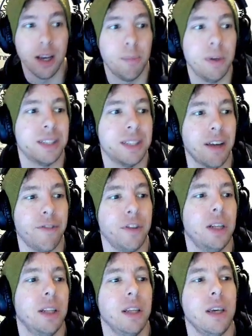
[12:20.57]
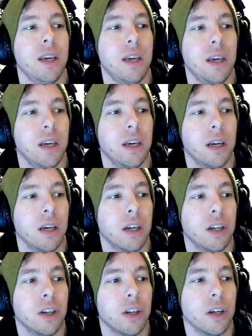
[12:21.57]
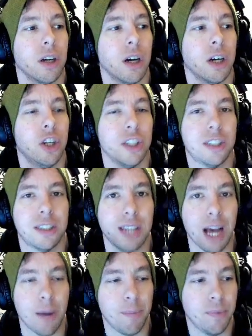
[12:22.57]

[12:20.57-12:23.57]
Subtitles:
but it's definitely a good step